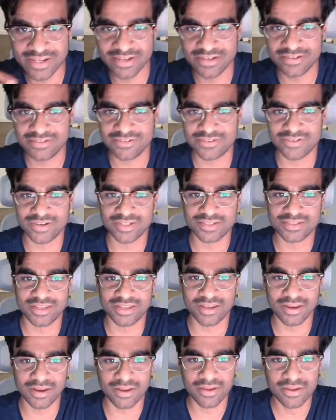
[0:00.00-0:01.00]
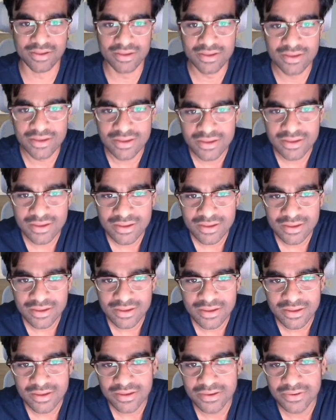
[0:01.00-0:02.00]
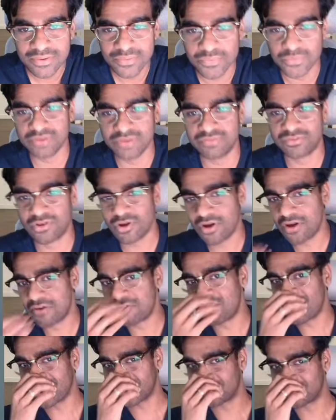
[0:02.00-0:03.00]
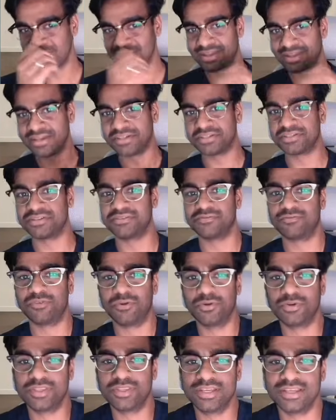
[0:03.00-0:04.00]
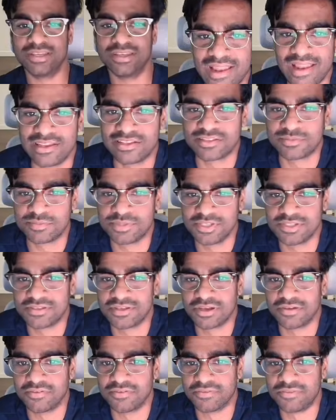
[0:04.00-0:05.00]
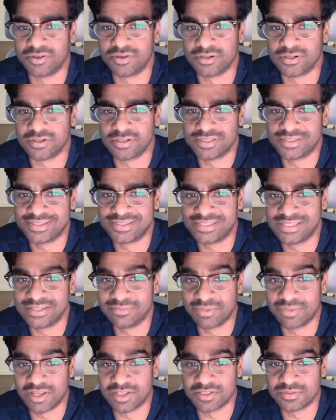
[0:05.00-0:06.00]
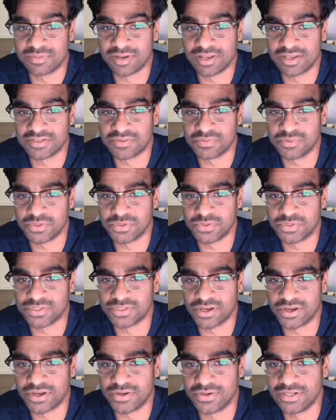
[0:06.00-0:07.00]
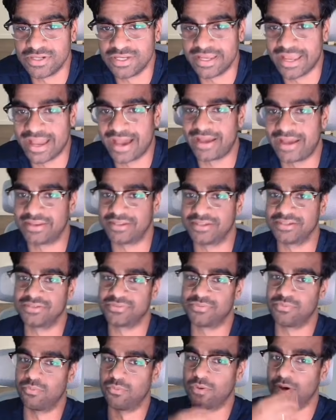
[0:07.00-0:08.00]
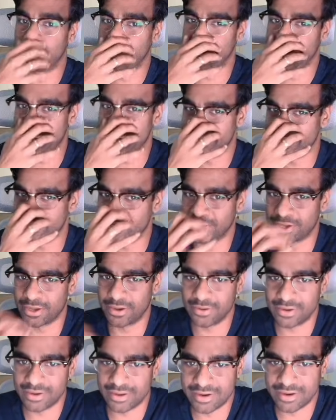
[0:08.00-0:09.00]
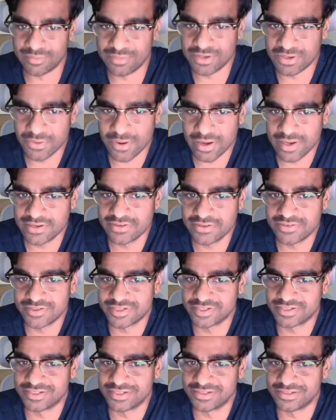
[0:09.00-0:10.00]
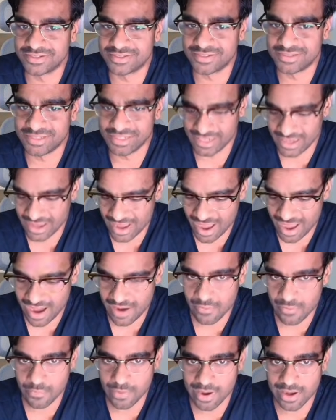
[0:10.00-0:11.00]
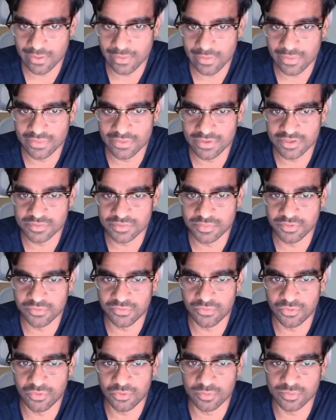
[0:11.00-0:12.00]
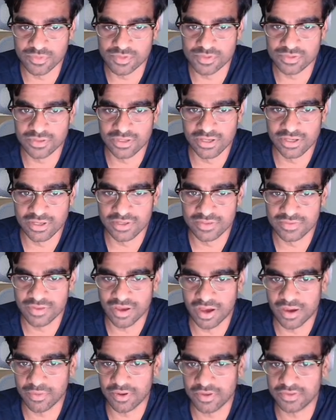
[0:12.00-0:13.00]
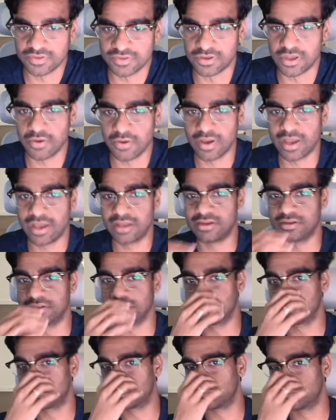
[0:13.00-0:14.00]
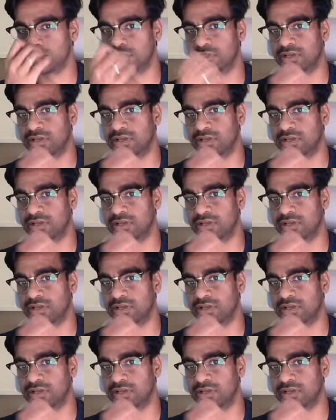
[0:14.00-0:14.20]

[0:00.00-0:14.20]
interesting. We've got a recommendation for the LSP server for C++, which was only added 1 day ago, and I'd be quite interested to see how well this performs. So I'm going to go ahead and install the